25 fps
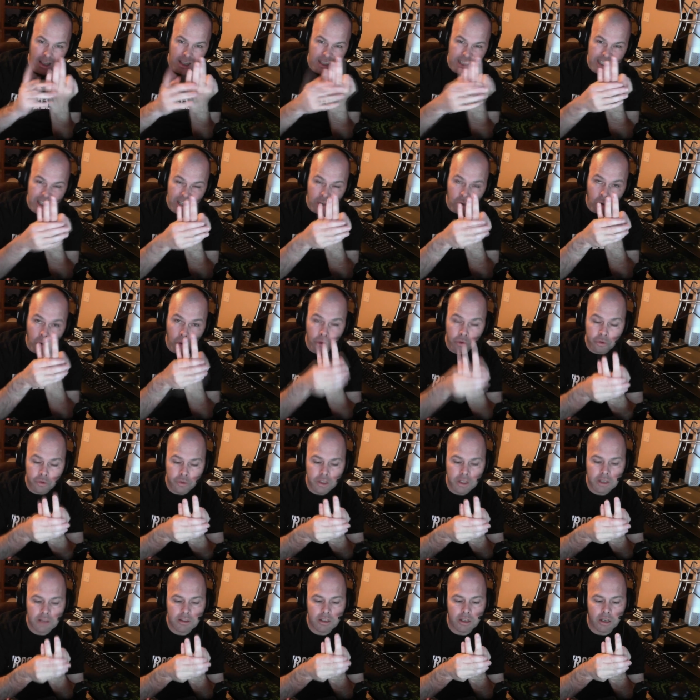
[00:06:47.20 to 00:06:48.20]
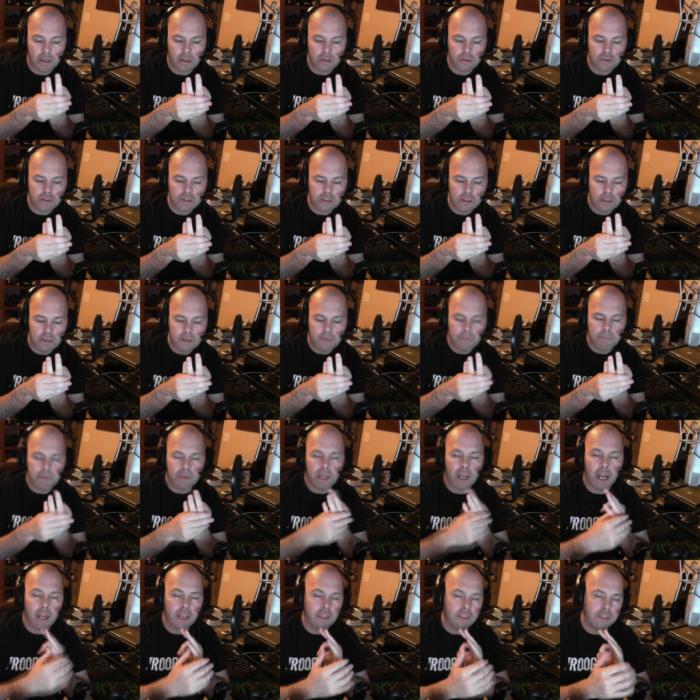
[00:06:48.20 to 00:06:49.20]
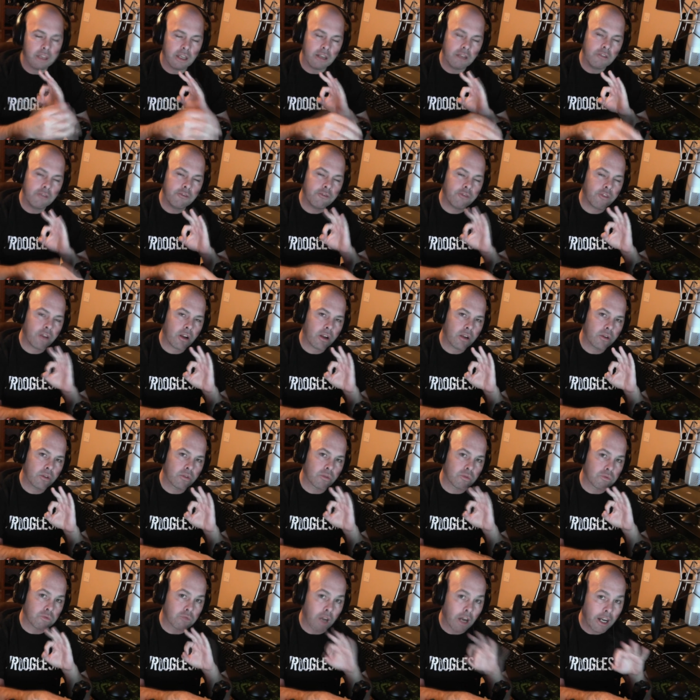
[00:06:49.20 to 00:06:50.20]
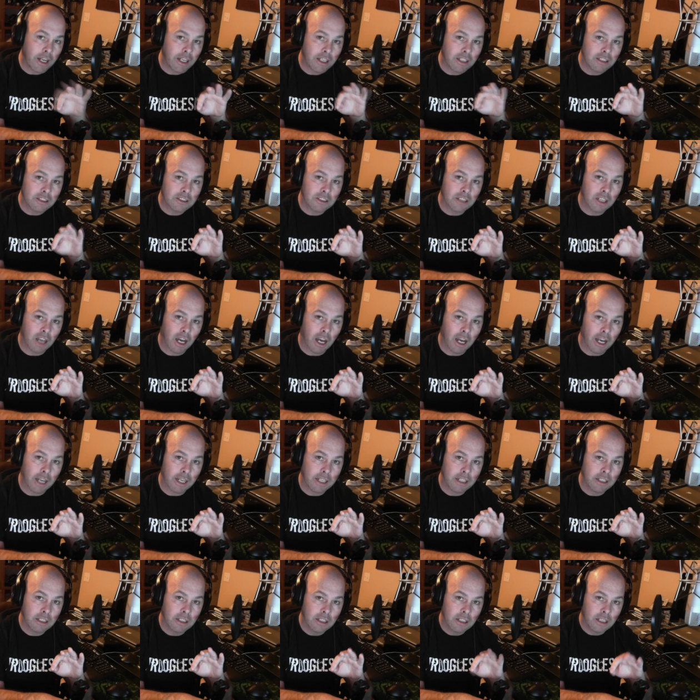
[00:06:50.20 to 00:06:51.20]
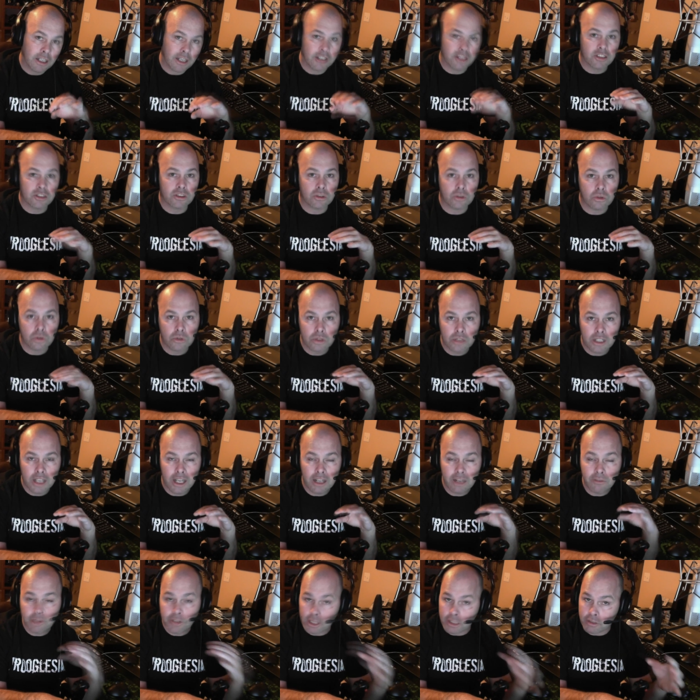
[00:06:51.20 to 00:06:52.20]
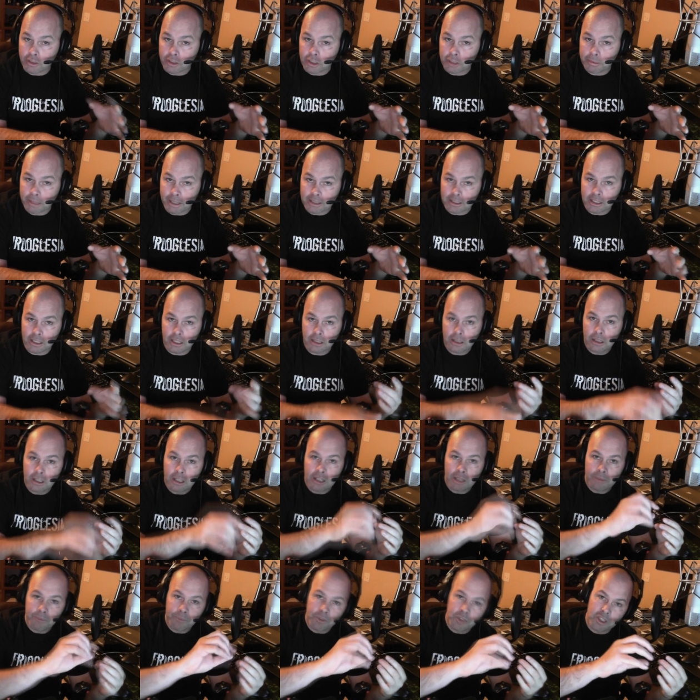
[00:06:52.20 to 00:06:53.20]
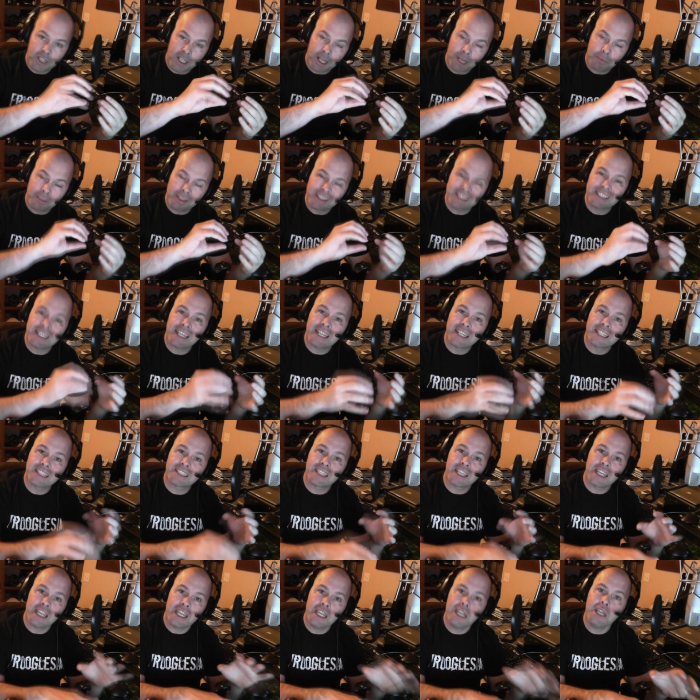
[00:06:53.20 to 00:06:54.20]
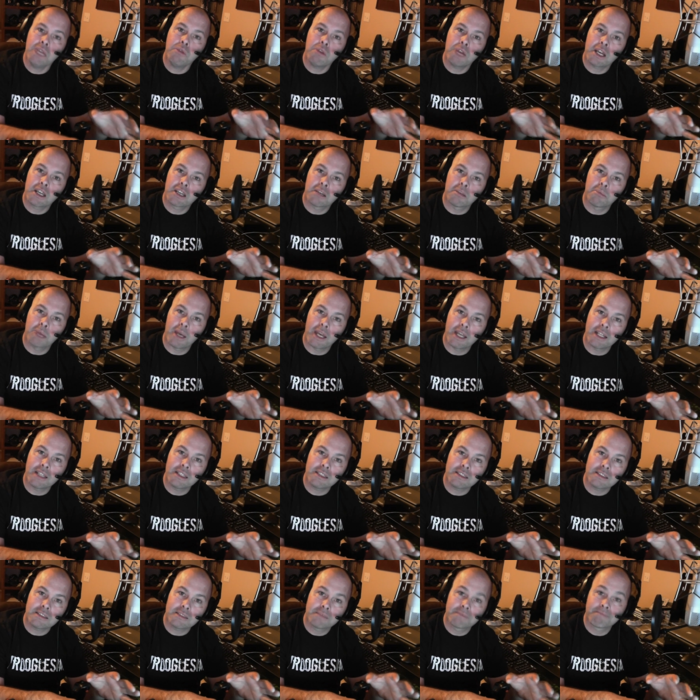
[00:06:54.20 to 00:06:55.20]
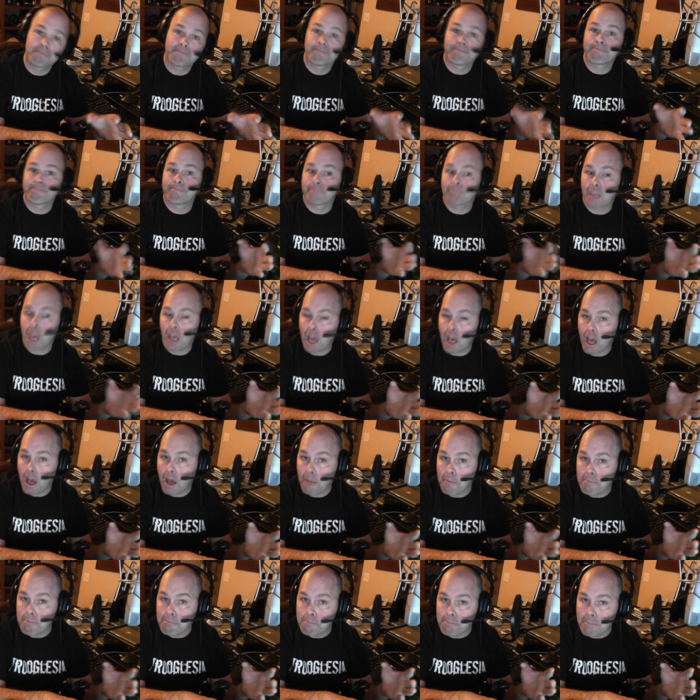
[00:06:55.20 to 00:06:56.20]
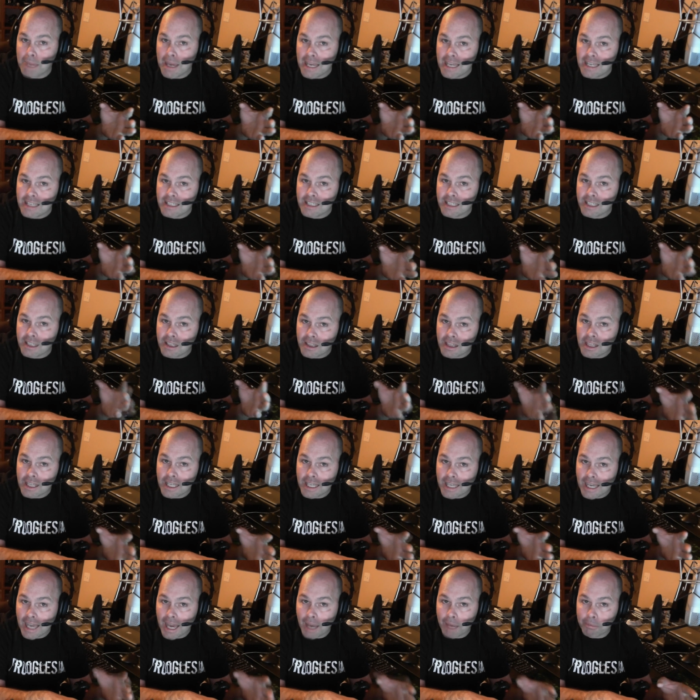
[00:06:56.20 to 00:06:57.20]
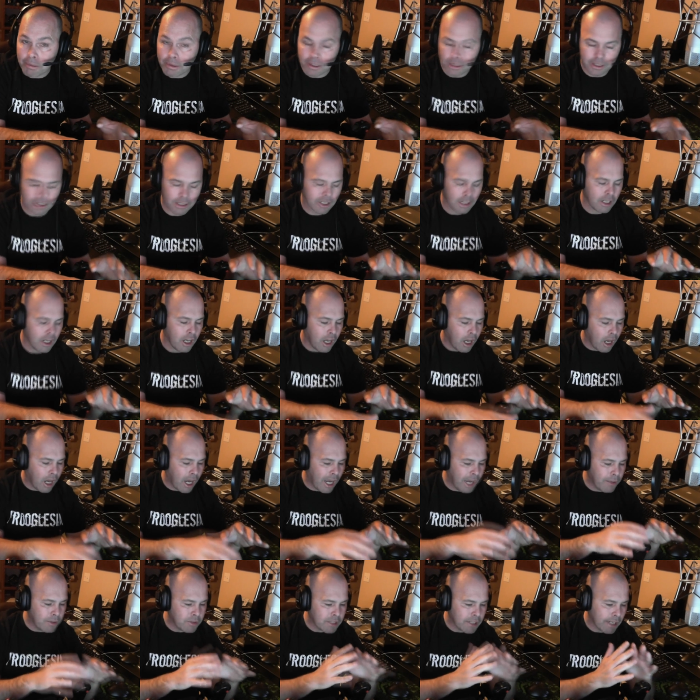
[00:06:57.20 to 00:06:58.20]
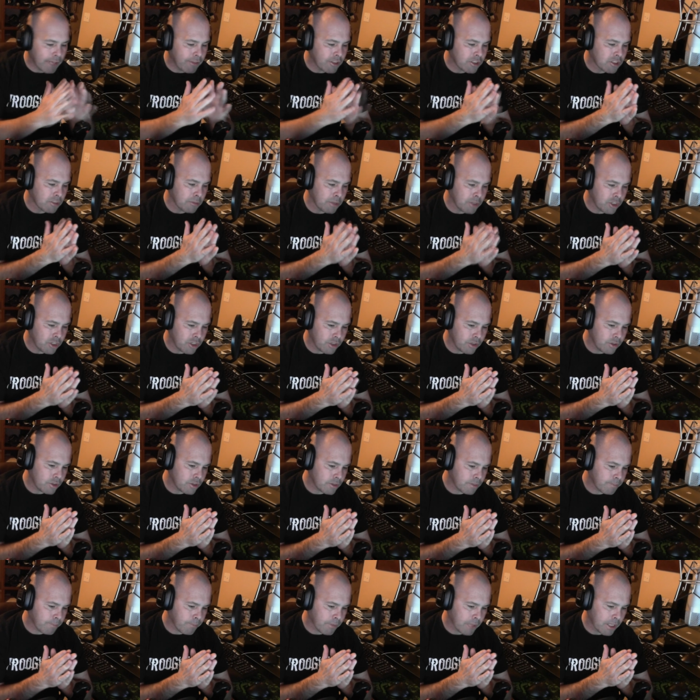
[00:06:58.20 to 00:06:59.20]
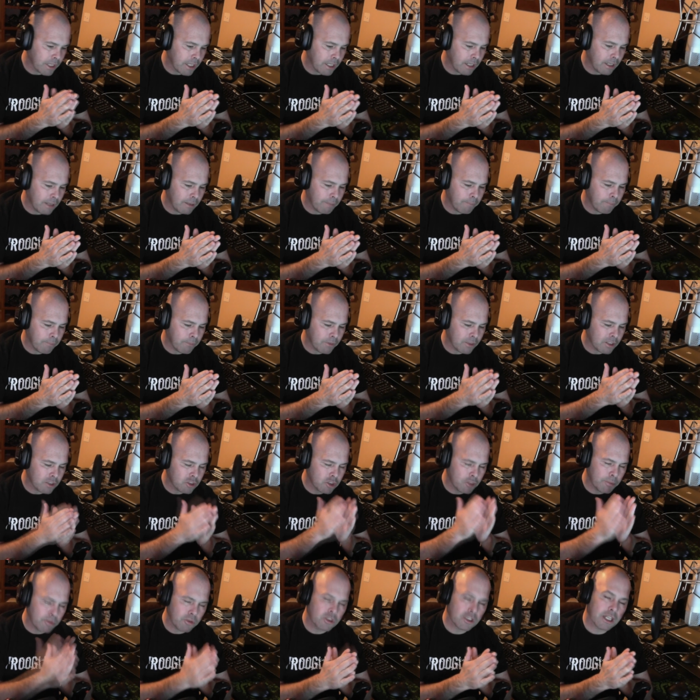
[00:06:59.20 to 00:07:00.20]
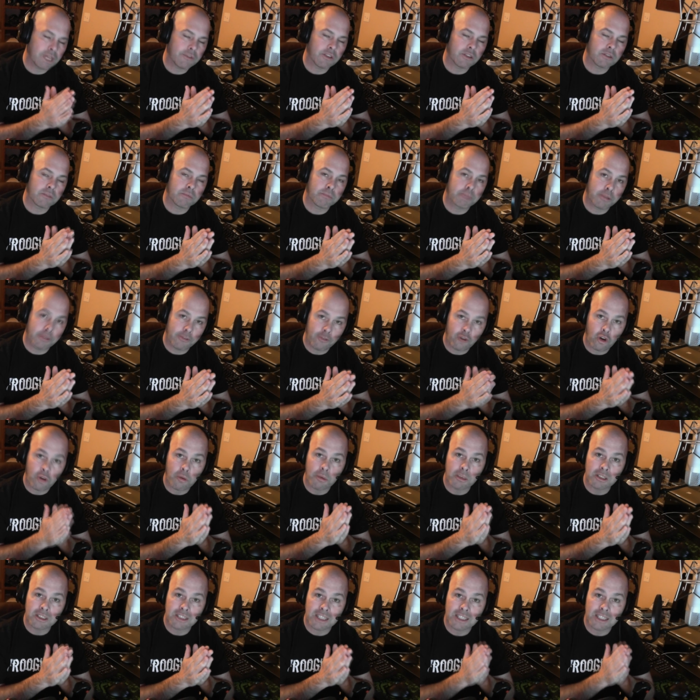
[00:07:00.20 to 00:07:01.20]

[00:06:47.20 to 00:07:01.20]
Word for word: Did all three of those. I then followed Ryan's guide, installed NVIDIA Inspector, set up the settings that he recommends, amazing thing happened. I was having some issues. The 777 performance